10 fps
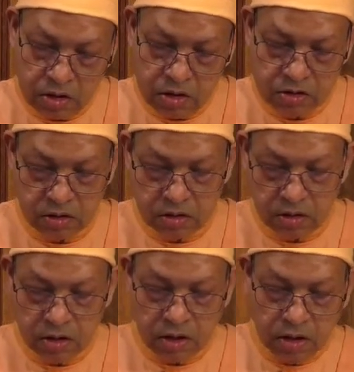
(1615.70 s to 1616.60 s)
So
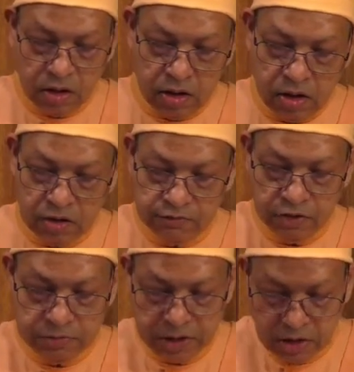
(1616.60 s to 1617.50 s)
here we
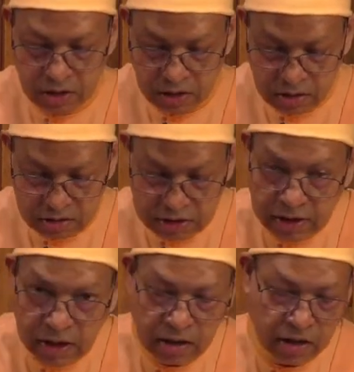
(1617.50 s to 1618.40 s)
have been
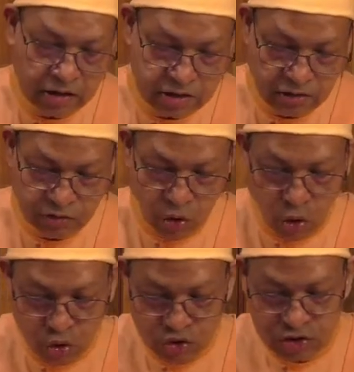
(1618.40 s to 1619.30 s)
singing ourselves
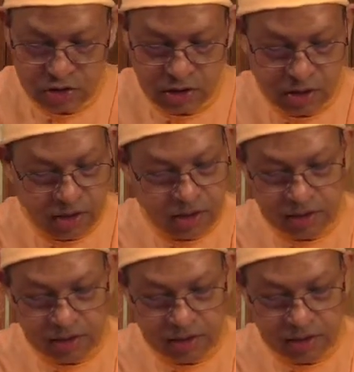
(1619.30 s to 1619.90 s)
hoarse, and